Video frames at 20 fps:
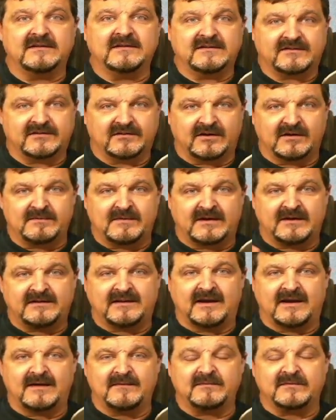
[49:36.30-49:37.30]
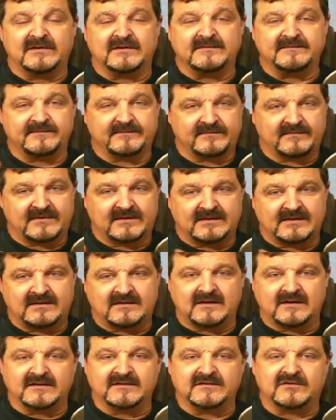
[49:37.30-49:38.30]
Sorry about that, but
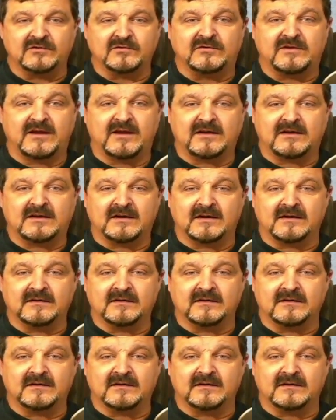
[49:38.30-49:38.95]
things do take